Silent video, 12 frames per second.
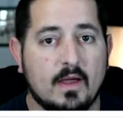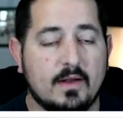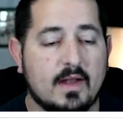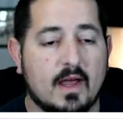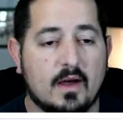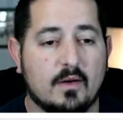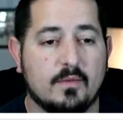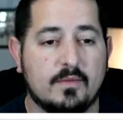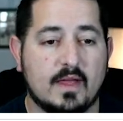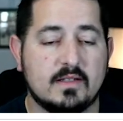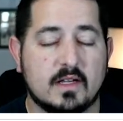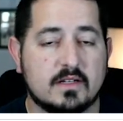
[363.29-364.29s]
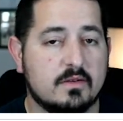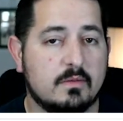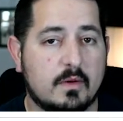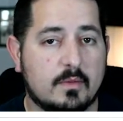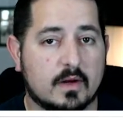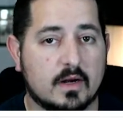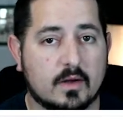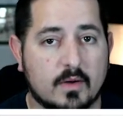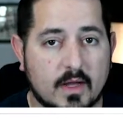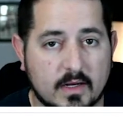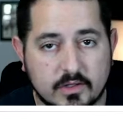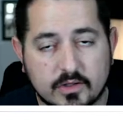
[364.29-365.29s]
Now, that's actually what we're going to go
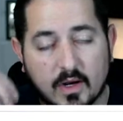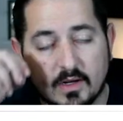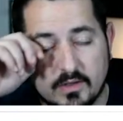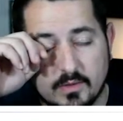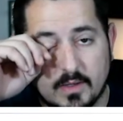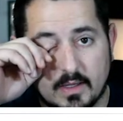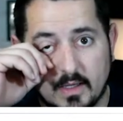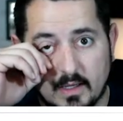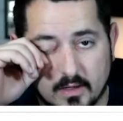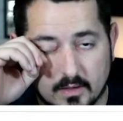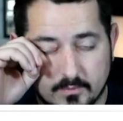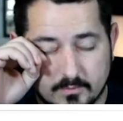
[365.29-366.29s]
ahead and try doing here.